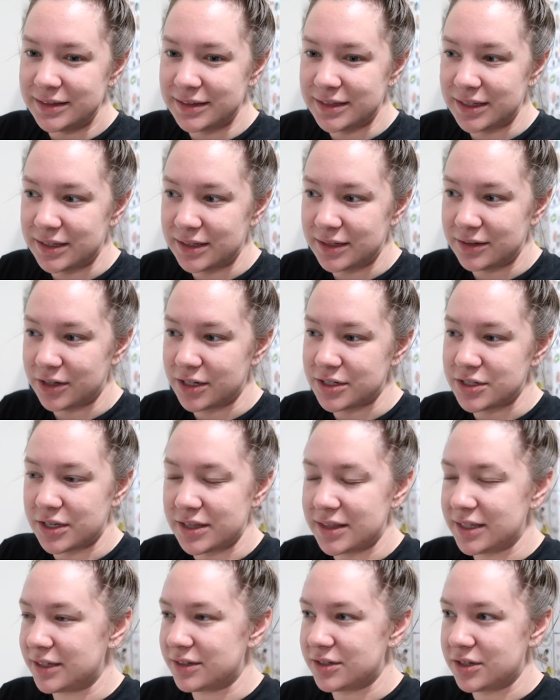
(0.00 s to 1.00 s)
that, right? I
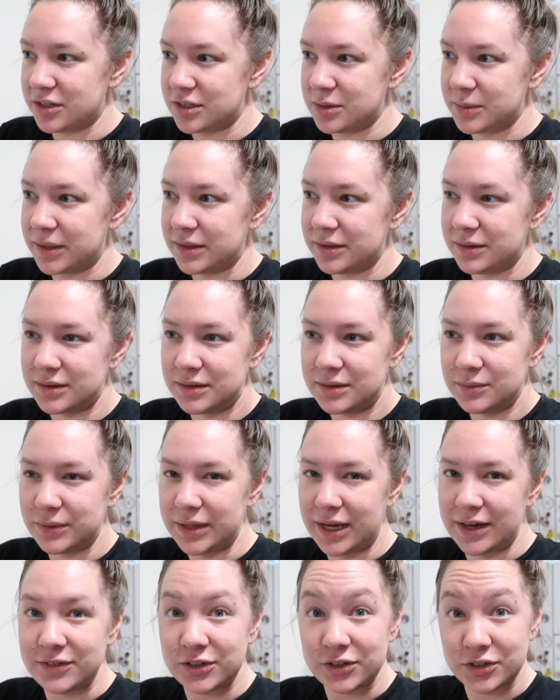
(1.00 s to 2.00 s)
think I talked about we
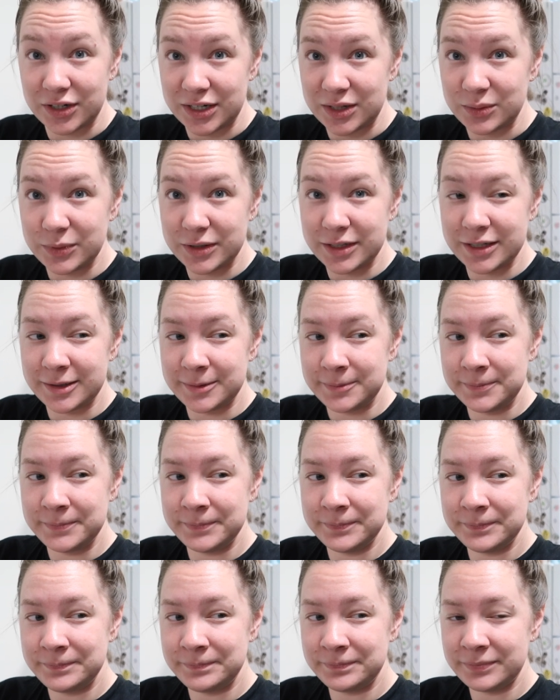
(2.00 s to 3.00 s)
have a green one,
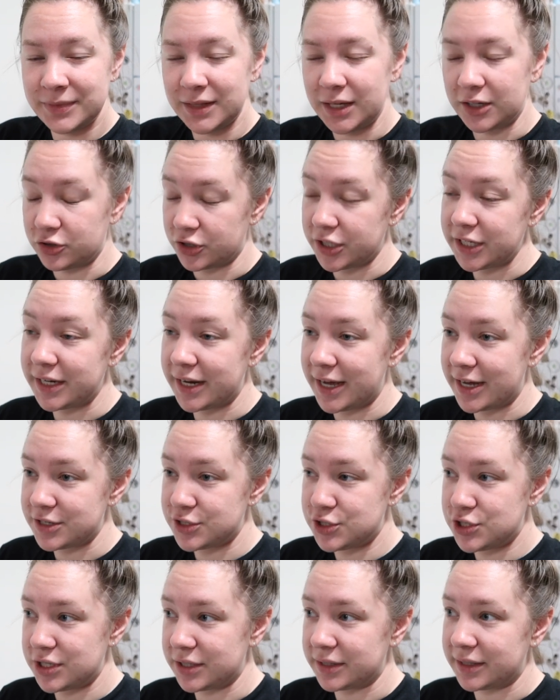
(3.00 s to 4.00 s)
a green
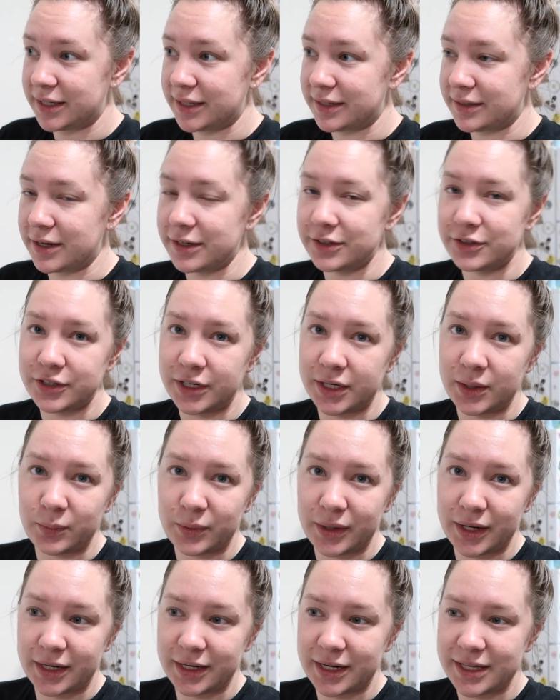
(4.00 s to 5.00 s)
Hatch chili, not a green
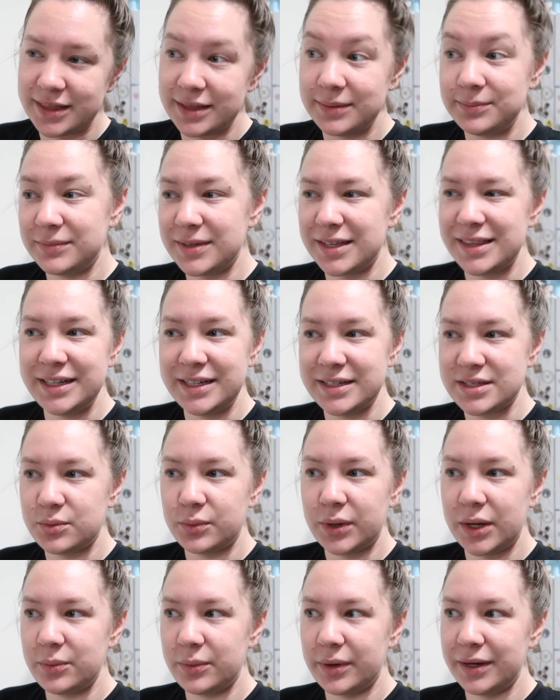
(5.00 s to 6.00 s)
wine. I, I think it's
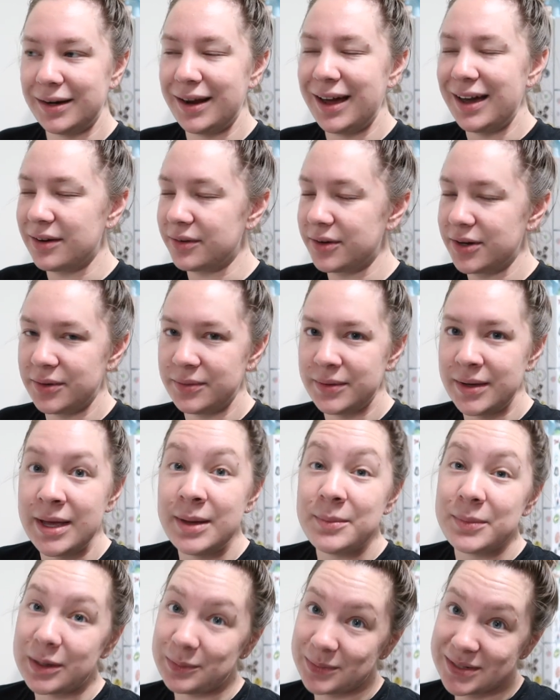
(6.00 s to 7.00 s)
white wine. I don't know.
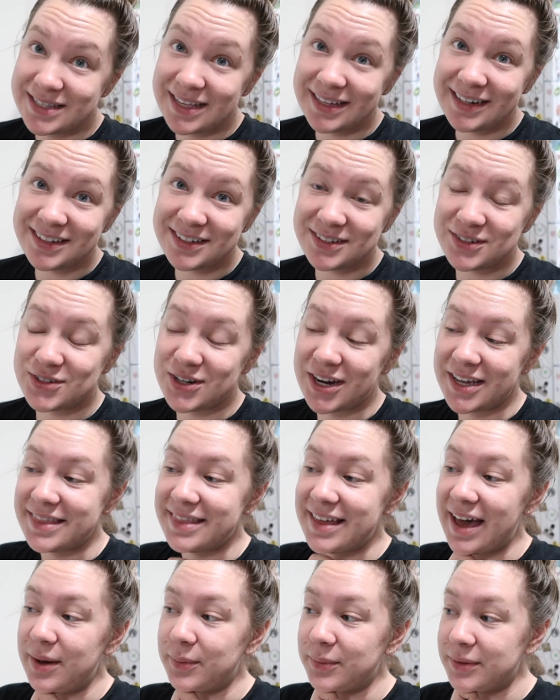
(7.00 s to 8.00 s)
But I'm excited to try
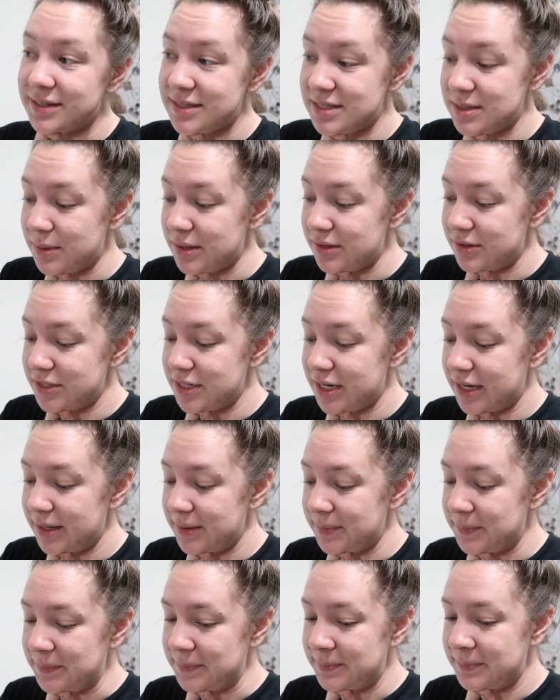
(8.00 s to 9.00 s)
that one some other
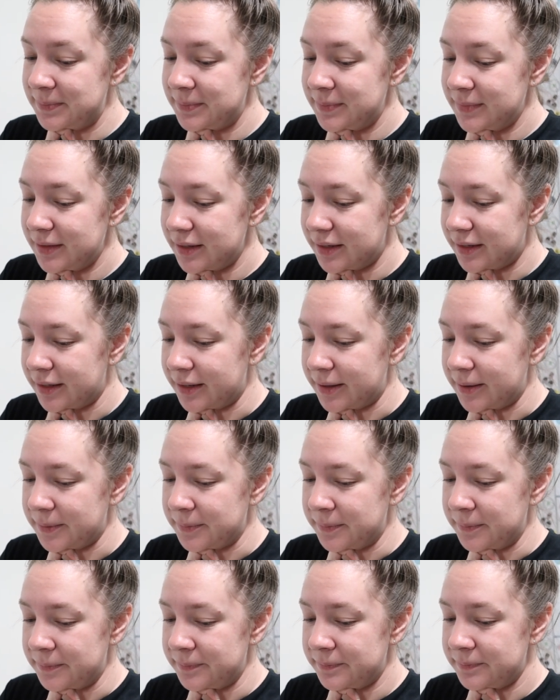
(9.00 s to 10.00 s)
time.
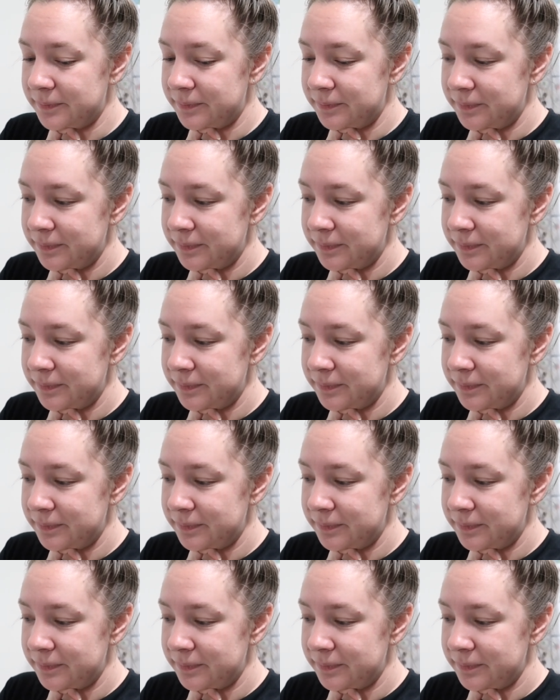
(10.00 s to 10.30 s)
Um,